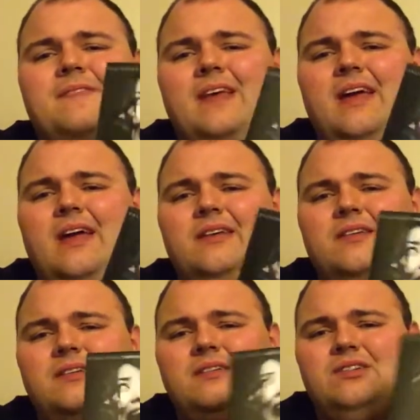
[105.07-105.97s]
and
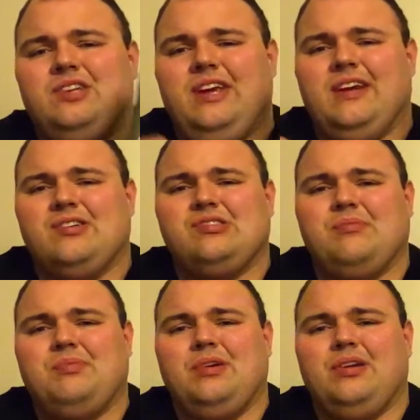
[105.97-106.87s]
she hears
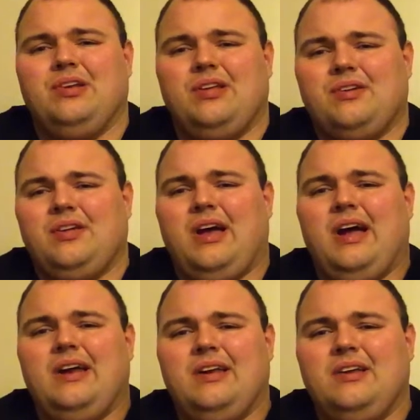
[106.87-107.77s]
something on the other
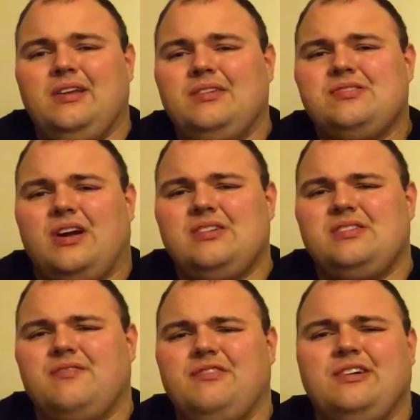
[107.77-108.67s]
line and starts
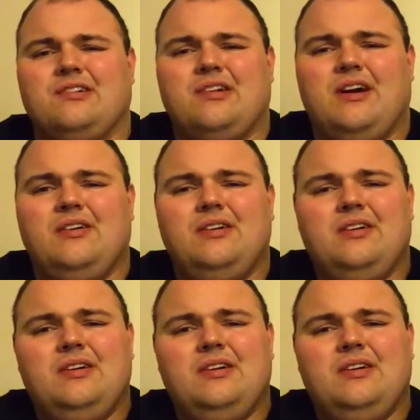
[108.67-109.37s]
to freak her out.